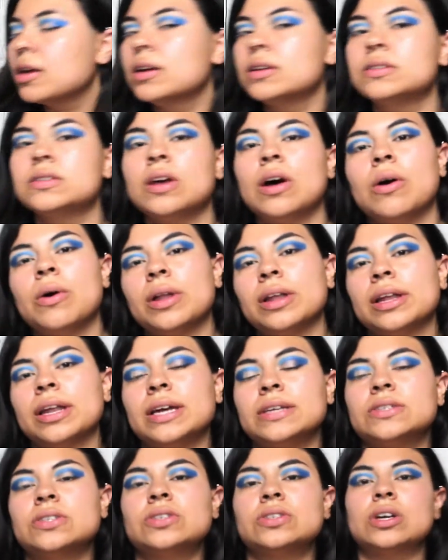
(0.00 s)
So
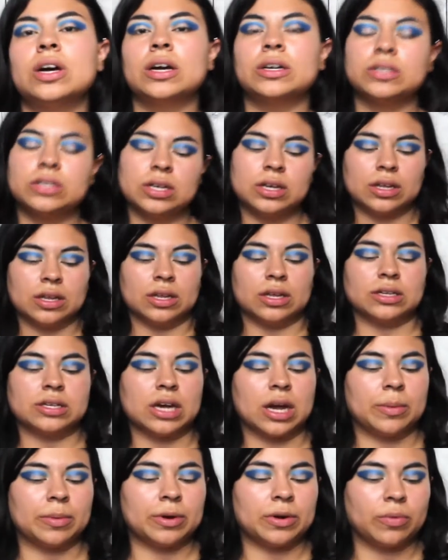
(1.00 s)
let's start the
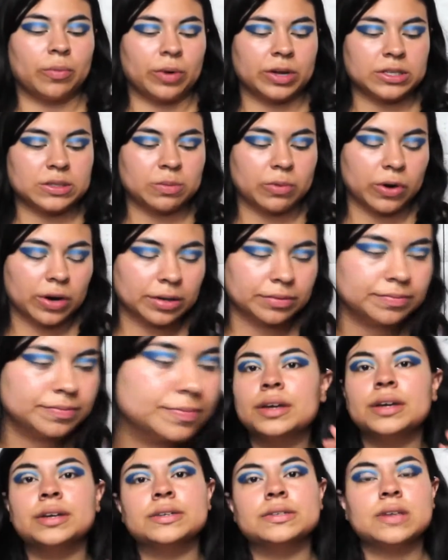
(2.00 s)
timer once more.
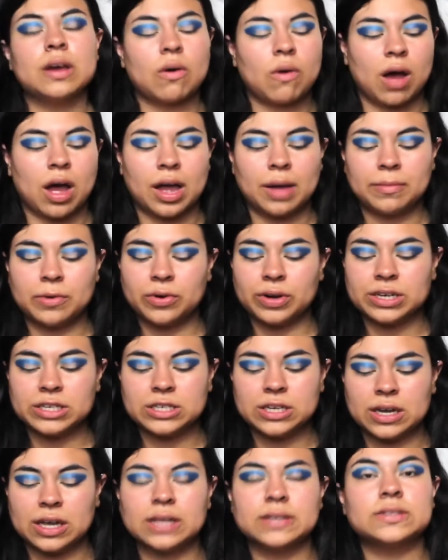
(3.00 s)
So I'm going
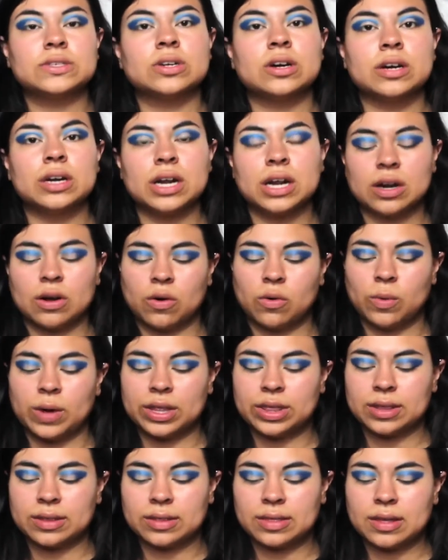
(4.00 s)
to get started
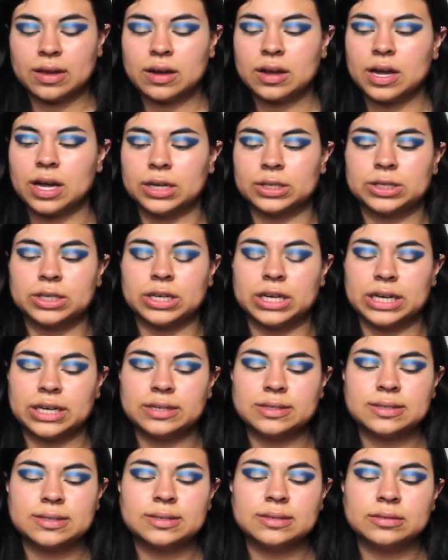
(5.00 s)
with the cut
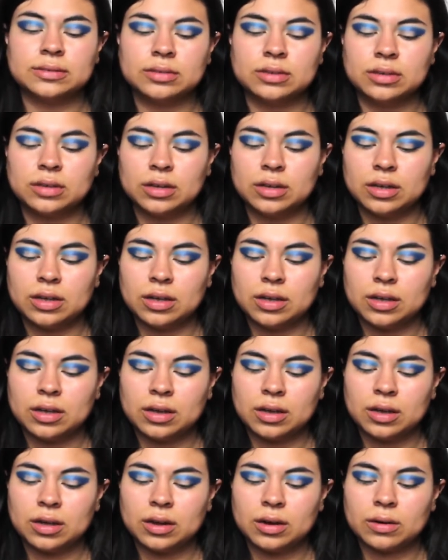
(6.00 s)
crease.
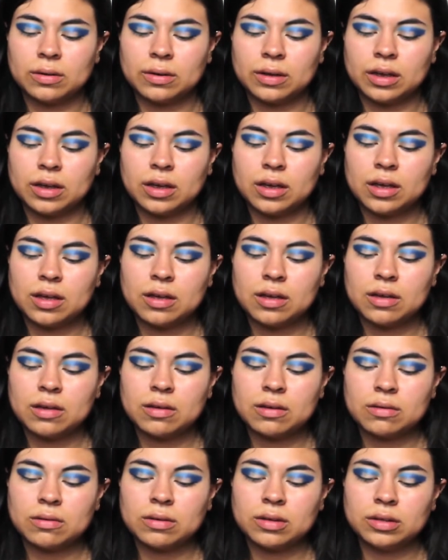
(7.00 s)
There we
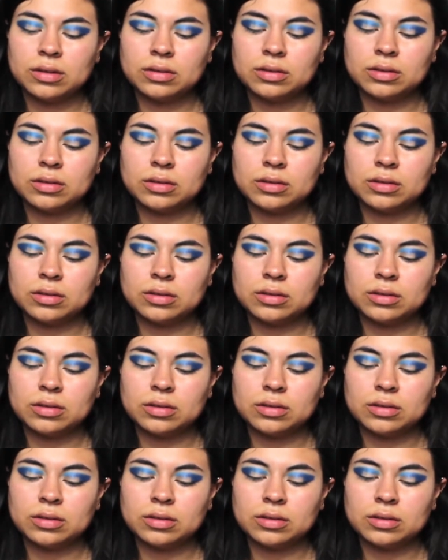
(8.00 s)
go.